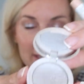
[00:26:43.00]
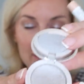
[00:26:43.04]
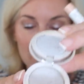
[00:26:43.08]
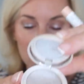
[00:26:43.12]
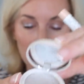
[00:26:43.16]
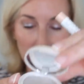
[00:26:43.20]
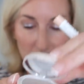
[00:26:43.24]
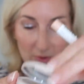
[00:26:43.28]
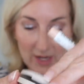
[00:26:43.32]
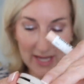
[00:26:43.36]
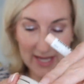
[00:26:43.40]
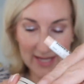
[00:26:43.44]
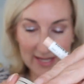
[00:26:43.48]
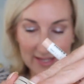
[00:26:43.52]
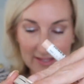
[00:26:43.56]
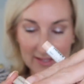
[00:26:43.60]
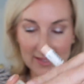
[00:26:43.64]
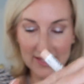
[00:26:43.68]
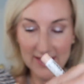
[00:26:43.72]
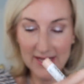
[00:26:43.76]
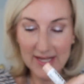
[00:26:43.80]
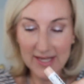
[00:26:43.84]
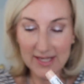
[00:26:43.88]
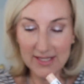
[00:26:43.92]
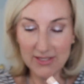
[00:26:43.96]
as well.
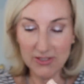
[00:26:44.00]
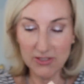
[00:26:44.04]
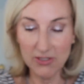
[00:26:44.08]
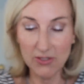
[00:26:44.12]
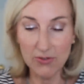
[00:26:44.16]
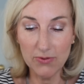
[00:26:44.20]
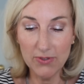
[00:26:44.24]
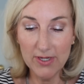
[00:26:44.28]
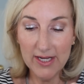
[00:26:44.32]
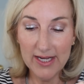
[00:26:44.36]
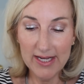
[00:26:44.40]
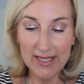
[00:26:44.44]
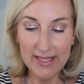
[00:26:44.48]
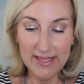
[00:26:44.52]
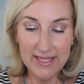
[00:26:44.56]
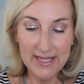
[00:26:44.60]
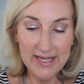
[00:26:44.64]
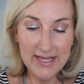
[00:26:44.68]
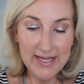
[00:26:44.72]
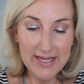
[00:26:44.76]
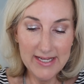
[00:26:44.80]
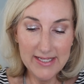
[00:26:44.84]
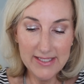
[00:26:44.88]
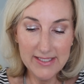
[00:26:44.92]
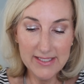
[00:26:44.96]
So
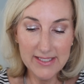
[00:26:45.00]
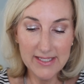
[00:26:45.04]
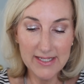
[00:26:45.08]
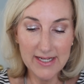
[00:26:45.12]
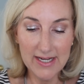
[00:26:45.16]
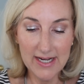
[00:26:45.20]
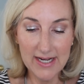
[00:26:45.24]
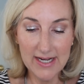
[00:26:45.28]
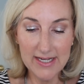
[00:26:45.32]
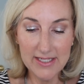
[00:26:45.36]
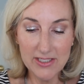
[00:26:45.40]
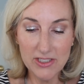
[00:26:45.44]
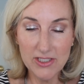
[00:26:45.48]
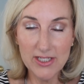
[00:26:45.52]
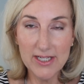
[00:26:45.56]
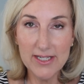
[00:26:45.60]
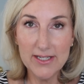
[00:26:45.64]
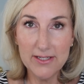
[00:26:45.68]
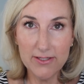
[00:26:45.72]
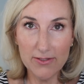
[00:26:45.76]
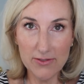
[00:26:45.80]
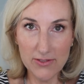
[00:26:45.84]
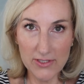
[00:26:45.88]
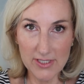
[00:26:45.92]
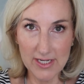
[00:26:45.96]
these
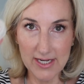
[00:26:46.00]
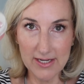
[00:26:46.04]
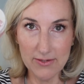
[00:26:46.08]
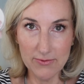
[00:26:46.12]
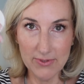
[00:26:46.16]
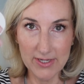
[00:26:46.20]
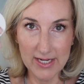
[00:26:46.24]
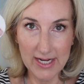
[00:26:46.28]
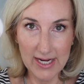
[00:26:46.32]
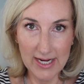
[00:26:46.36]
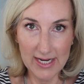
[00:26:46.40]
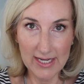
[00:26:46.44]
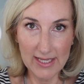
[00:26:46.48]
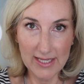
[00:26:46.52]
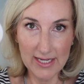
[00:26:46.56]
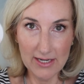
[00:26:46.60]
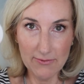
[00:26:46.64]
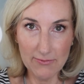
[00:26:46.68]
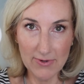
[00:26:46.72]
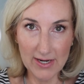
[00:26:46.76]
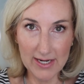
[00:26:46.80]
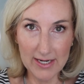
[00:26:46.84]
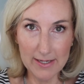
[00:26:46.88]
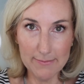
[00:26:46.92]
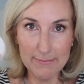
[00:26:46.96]
eyeshadows I would highly
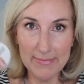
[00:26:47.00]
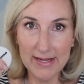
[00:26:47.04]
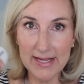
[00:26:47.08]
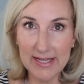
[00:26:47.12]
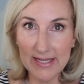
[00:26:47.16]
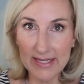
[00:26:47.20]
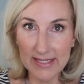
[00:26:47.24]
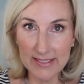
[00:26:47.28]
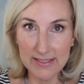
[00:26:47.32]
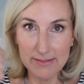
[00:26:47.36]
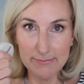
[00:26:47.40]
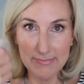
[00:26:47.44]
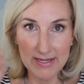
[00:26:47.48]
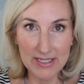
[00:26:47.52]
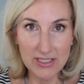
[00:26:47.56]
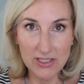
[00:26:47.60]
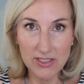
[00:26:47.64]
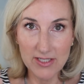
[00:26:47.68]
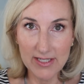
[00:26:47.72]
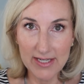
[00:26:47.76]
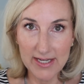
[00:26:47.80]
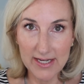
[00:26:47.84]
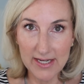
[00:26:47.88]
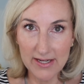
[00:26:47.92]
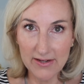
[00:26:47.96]
recommend,
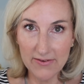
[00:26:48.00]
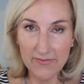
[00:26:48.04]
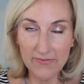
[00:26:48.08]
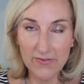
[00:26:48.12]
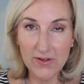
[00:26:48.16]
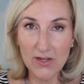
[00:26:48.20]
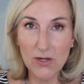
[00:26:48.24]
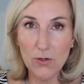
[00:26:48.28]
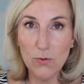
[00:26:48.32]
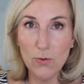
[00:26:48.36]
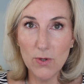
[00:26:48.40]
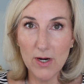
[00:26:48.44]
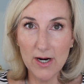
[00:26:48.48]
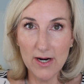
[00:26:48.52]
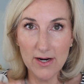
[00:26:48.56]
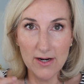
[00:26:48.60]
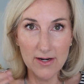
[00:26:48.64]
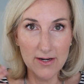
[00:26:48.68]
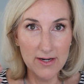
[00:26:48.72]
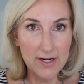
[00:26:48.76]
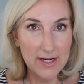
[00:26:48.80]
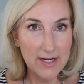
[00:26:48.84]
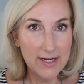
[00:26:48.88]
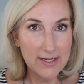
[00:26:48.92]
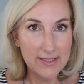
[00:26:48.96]
especially if you
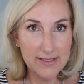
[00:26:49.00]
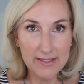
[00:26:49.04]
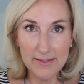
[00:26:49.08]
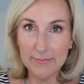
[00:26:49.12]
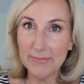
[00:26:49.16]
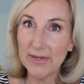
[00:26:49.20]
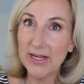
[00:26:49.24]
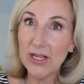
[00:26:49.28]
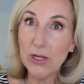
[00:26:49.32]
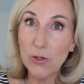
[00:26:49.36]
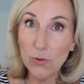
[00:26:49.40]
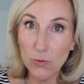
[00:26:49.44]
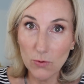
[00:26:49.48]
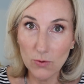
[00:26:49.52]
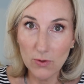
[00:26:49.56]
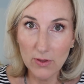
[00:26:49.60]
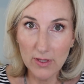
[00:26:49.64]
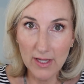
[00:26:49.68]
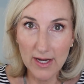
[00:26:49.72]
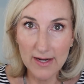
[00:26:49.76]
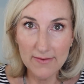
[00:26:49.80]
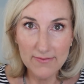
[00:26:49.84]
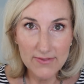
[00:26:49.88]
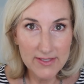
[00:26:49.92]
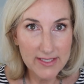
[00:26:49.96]
are somebody who
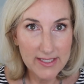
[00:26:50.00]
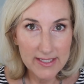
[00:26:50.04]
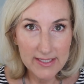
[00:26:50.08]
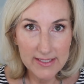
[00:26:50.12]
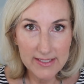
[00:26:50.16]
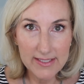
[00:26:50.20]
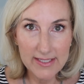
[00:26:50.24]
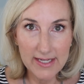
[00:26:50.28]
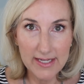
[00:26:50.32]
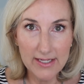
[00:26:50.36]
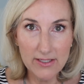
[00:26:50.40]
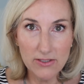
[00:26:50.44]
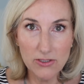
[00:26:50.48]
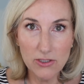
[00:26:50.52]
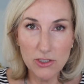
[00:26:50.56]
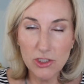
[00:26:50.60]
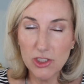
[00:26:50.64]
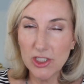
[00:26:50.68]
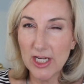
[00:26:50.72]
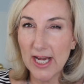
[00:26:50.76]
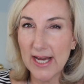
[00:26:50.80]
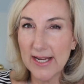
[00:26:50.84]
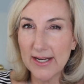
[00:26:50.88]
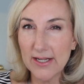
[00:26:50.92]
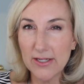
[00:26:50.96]
loves single
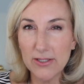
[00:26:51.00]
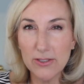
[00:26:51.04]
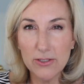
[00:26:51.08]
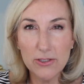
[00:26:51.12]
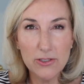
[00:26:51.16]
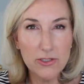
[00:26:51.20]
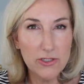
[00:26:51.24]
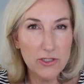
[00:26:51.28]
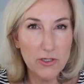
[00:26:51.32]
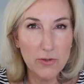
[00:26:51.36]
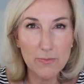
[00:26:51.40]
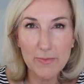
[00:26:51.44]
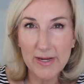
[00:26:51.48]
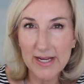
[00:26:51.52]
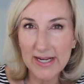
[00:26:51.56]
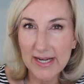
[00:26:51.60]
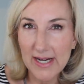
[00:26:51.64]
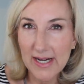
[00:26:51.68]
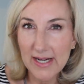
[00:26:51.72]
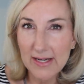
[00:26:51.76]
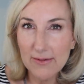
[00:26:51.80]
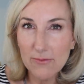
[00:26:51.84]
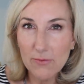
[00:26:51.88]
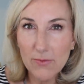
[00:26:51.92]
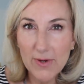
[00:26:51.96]
shadows. You may
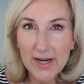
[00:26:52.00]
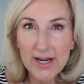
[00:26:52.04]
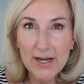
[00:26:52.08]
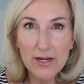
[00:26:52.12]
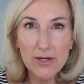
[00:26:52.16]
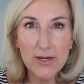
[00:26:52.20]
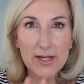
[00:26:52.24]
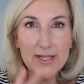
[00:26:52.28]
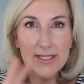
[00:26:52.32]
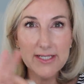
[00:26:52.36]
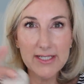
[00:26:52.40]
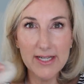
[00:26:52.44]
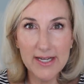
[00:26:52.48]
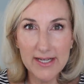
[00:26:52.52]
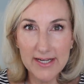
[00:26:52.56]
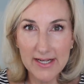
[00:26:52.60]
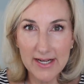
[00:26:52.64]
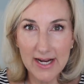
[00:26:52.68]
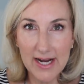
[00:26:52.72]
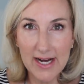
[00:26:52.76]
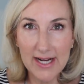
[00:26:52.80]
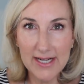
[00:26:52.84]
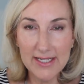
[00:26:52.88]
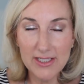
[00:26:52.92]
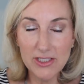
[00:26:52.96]
not wear a ton
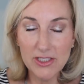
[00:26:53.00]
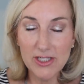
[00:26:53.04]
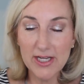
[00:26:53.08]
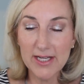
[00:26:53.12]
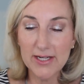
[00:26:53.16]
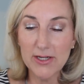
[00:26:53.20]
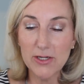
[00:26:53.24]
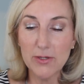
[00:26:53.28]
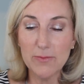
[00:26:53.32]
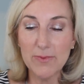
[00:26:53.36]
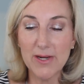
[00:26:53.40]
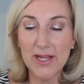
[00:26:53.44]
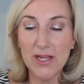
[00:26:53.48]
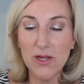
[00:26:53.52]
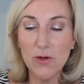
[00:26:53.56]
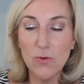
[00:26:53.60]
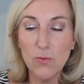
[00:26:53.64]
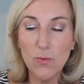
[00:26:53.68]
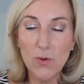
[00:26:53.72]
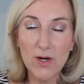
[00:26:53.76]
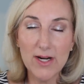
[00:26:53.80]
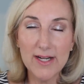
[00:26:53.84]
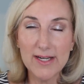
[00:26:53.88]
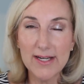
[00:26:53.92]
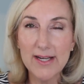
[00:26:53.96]
of eyeshadow, but you
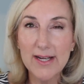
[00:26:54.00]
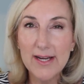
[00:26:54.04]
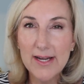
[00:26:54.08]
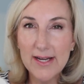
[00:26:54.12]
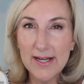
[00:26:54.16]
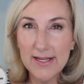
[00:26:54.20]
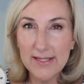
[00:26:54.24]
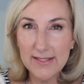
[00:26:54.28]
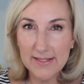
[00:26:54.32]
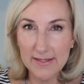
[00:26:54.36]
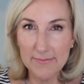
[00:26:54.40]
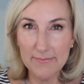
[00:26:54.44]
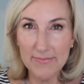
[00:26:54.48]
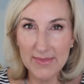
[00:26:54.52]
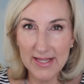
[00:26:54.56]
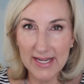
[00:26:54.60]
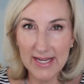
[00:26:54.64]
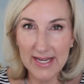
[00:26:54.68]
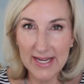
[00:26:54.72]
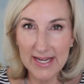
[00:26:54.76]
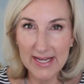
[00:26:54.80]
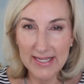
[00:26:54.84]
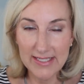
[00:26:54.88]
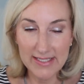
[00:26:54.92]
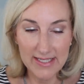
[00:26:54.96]
want
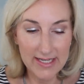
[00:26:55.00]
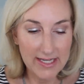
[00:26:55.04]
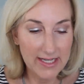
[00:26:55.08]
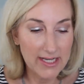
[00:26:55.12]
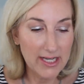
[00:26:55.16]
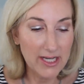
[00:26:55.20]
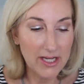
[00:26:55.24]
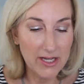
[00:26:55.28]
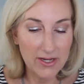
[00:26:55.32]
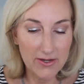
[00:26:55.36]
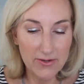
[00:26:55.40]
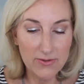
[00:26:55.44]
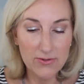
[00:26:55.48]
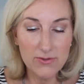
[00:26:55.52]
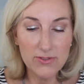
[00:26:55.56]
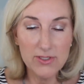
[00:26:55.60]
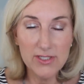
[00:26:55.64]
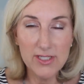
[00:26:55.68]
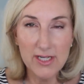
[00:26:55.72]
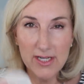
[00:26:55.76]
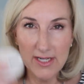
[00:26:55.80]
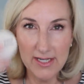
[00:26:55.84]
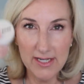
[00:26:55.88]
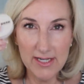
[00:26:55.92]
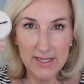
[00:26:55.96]
something easy to use.
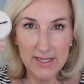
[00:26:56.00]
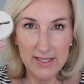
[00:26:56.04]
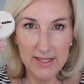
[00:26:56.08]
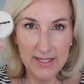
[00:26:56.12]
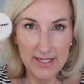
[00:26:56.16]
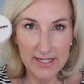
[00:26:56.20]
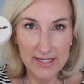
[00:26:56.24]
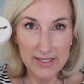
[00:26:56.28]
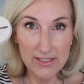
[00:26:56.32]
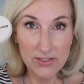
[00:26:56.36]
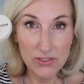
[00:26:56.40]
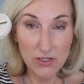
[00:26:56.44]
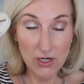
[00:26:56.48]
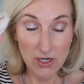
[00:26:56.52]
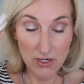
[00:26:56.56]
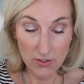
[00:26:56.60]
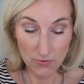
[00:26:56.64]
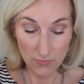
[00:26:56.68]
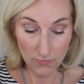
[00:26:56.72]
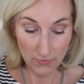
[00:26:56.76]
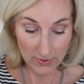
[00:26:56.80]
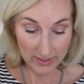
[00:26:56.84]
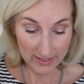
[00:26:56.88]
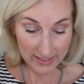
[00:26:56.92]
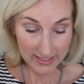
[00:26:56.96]
These are
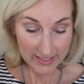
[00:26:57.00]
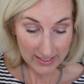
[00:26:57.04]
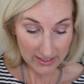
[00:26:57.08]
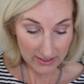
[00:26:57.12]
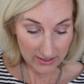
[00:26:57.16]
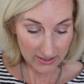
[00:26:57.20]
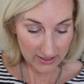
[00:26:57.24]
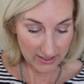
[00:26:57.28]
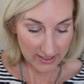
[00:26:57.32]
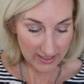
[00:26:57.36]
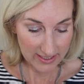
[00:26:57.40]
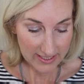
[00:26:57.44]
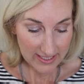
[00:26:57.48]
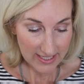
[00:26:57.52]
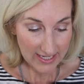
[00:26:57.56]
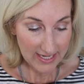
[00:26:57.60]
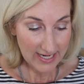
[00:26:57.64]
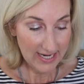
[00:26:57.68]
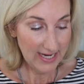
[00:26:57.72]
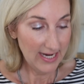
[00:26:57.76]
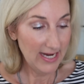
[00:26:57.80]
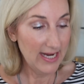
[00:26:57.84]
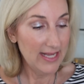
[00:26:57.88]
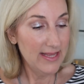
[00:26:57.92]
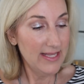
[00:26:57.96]
really good.
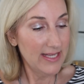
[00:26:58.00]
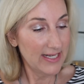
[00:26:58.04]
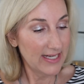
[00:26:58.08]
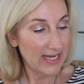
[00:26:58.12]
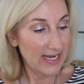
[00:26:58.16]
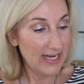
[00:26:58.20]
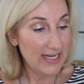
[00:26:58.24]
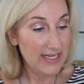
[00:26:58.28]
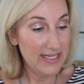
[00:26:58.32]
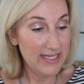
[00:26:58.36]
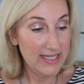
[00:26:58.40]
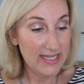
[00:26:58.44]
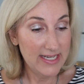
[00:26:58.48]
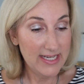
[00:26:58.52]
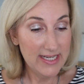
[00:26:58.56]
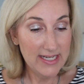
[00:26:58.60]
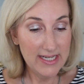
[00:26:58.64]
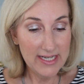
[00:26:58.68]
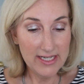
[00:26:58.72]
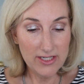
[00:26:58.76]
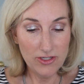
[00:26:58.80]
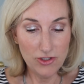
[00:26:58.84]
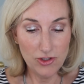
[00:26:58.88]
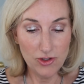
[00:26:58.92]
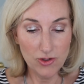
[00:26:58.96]
And then I did
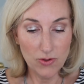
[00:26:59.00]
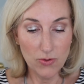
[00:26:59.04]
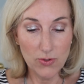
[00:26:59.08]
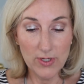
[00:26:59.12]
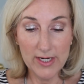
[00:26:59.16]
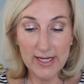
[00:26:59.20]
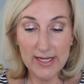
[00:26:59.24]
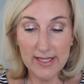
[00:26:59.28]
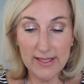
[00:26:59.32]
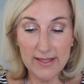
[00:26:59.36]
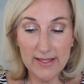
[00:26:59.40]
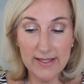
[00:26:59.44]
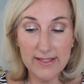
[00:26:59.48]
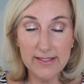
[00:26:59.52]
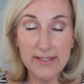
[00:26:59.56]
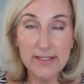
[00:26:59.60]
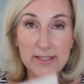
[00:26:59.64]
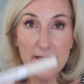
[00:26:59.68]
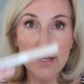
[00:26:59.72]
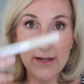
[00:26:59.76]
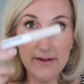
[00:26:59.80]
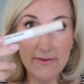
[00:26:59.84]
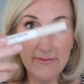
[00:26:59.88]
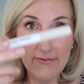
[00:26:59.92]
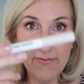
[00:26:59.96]
enjoy this
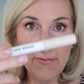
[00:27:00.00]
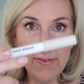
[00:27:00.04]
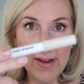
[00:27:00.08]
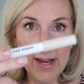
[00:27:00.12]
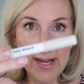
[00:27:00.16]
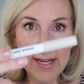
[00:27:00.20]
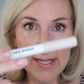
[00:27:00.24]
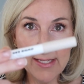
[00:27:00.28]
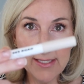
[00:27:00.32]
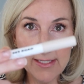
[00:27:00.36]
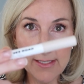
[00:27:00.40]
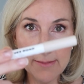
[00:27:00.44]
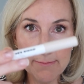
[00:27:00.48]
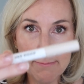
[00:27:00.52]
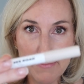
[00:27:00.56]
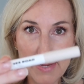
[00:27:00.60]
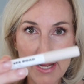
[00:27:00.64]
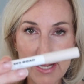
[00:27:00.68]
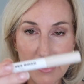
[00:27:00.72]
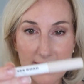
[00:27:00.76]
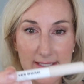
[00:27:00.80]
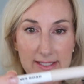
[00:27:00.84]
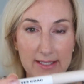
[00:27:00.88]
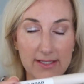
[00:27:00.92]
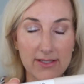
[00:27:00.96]
face
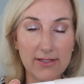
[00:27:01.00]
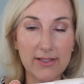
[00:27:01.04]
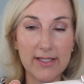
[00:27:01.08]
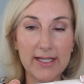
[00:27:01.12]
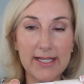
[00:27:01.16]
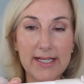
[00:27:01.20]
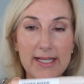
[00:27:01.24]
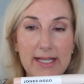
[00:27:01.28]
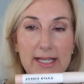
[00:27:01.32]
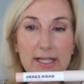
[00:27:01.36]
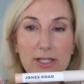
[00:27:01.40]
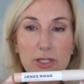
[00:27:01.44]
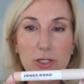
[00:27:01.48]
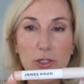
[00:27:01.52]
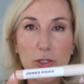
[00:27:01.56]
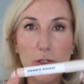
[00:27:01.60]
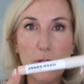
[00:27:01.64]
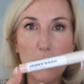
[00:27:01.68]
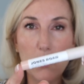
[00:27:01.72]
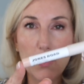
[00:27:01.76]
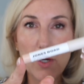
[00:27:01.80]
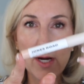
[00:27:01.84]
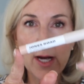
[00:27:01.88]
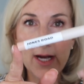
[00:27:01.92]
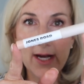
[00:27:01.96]
pencil. I need
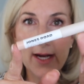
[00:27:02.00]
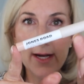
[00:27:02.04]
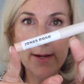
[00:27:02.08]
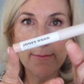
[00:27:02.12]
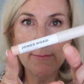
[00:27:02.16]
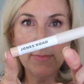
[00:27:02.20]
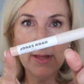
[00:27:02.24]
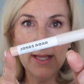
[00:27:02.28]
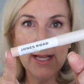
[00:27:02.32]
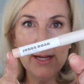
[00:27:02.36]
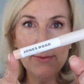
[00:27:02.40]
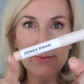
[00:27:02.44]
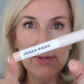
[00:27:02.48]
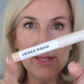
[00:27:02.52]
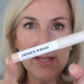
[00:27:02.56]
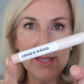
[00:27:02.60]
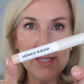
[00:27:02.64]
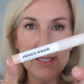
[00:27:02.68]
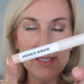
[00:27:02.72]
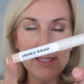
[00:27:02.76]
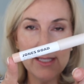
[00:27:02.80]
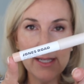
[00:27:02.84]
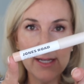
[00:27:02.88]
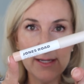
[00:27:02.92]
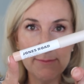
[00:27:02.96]
to play with
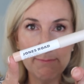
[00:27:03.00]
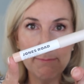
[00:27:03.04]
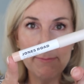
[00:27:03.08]
this a